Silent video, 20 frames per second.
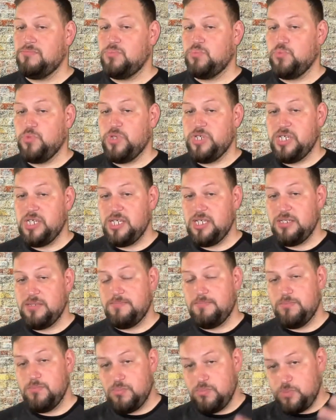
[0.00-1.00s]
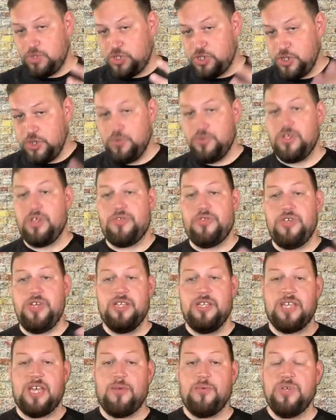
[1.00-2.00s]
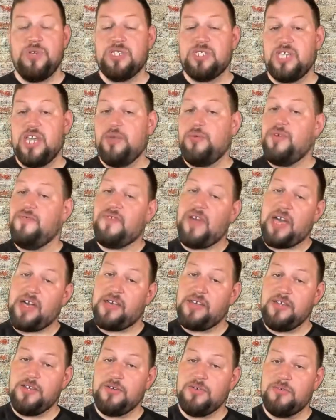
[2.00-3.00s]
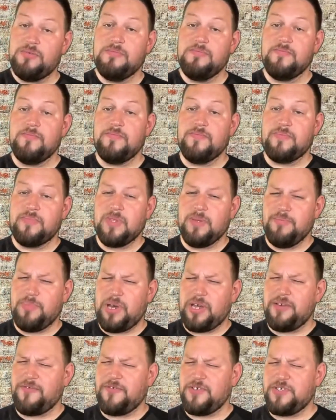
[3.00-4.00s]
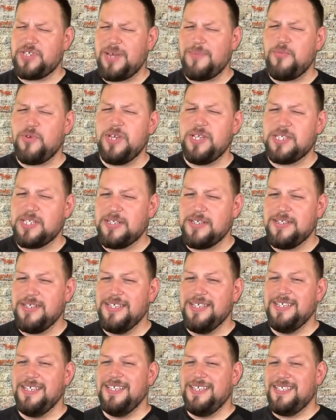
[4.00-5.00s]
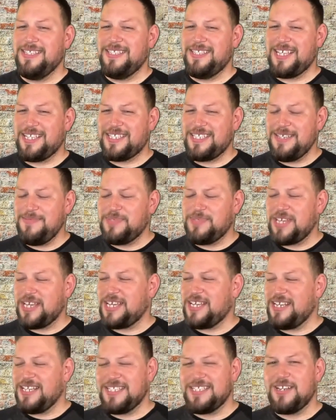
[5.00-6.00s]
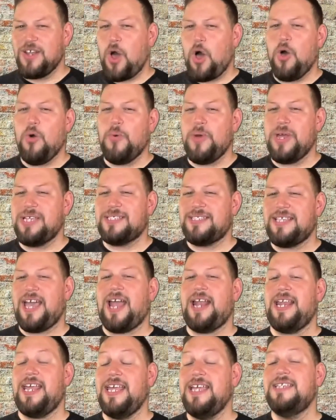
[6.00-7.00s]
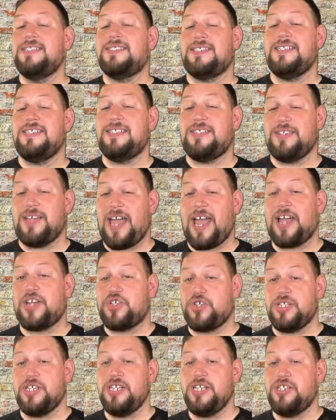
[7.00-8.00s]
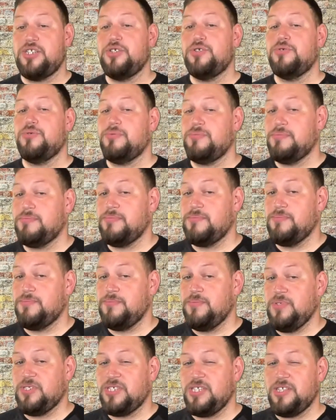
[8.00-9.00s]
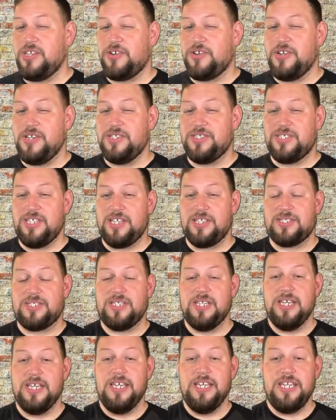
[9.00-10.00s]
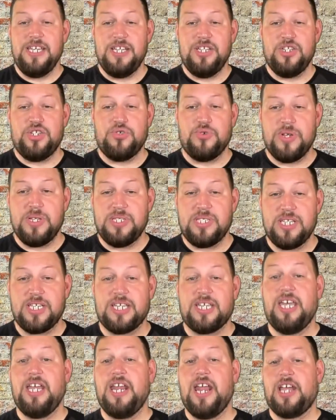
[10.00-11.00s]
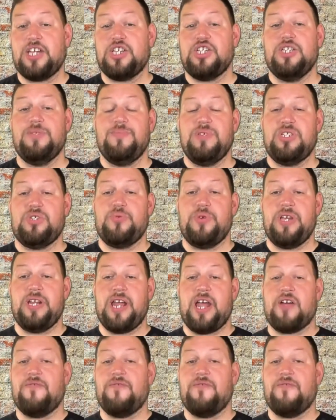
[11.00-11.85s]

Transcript: We do the thing that we say we value, but for some reason, that seems like it isn't always that easy to actually do. You see, there is this intrinsic connection between our